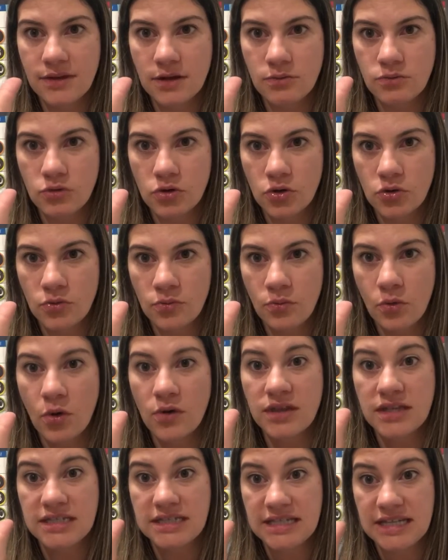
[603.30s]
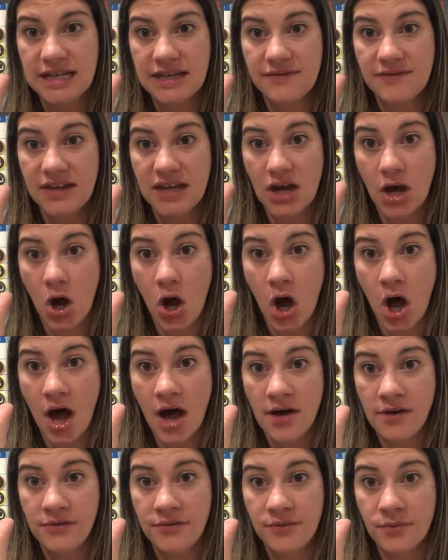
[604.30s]
the room or the TV
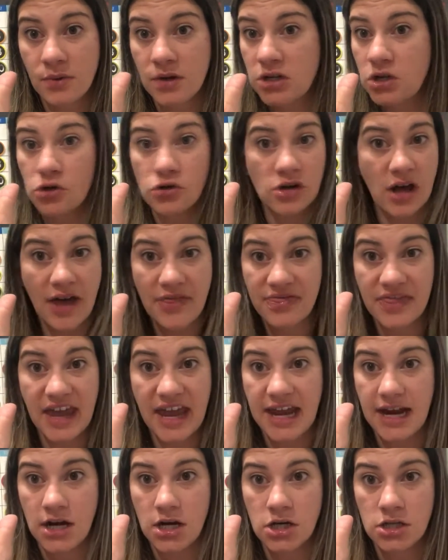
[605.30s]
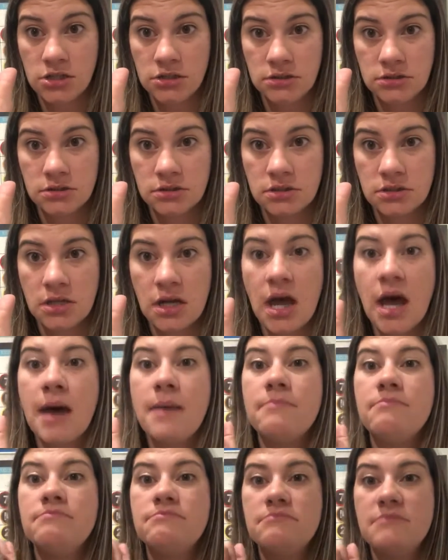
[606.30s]
off when you're not there.
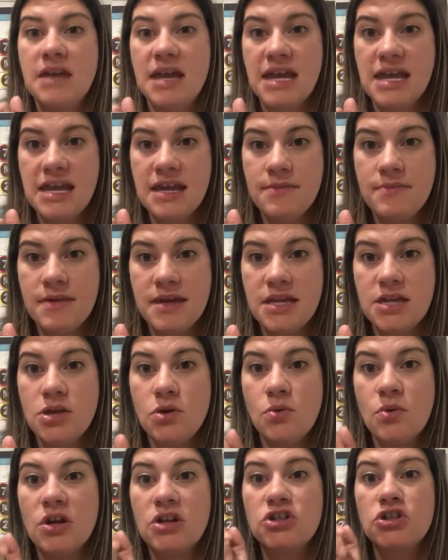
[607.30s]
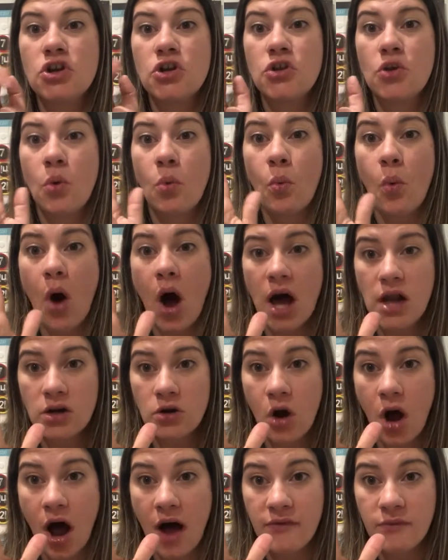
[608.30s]
Maybe you can turn the water
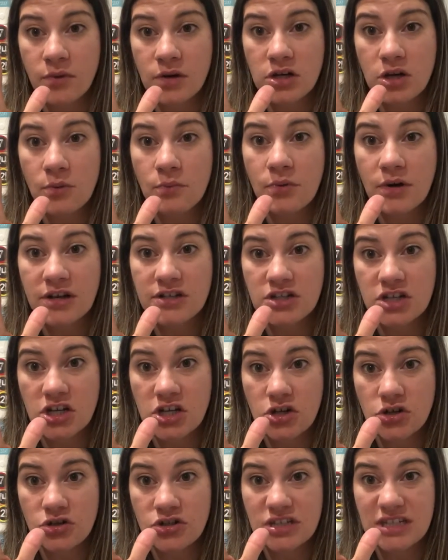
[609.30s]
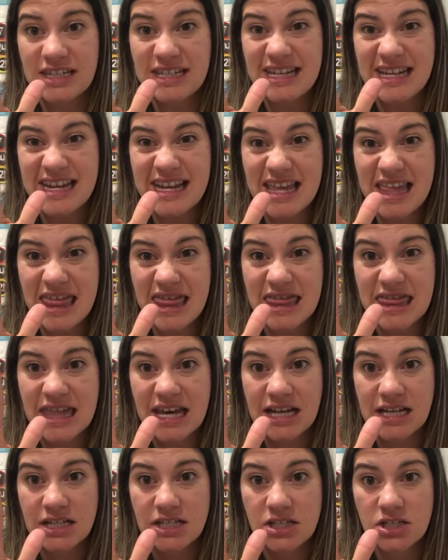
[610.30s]
off when you're brushing your teeth
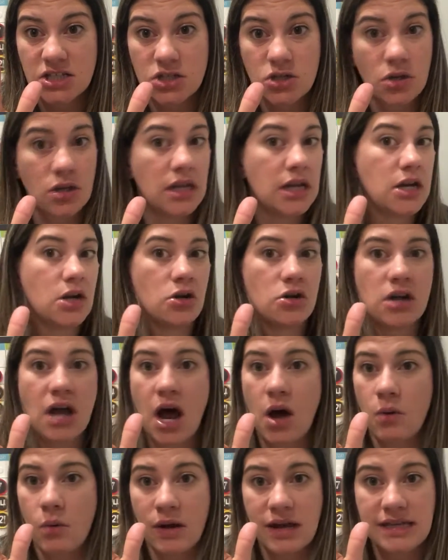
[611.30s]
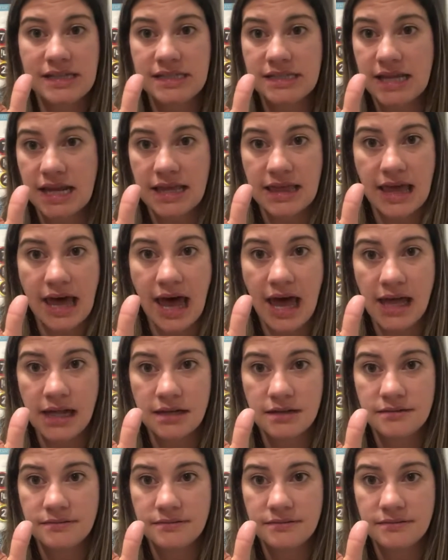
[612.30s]
so that you're not wasting that.